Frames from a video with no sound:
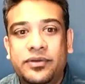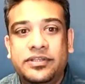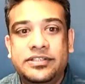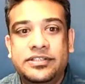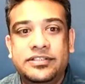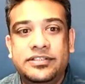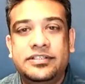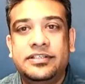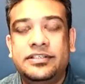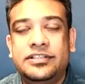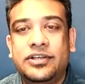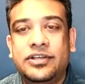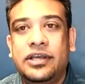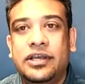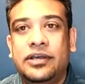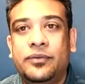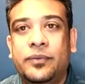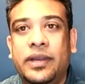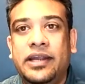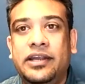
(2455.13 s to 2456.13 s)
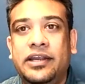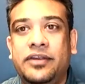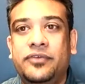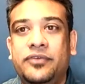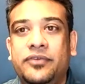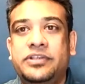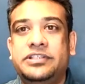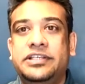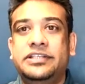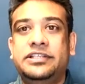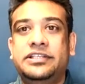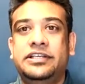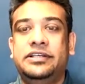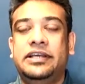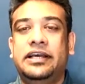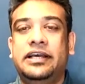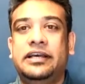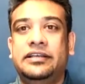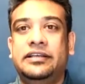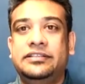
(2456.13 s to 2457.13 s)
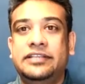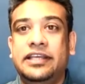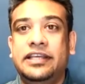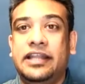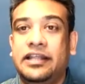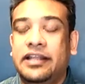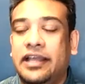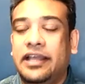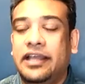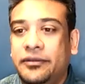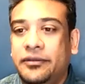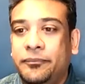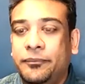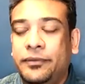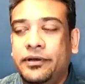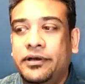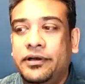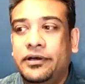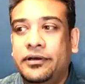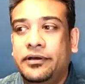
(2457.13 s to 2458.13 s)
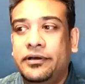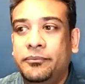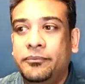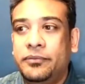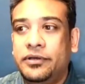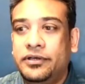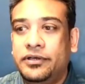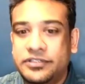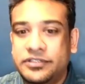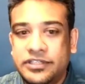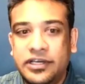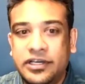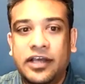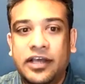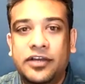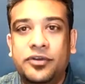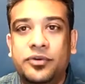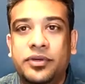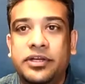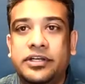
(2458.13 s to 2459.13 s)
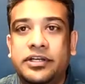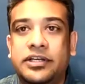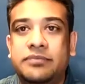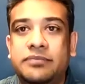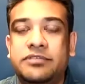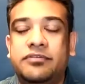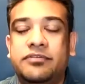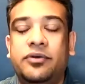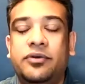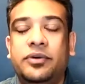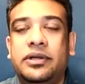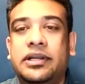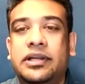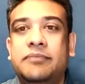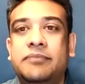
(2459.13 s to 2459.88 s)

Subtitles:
It's quite an interesting scenario in terms of how it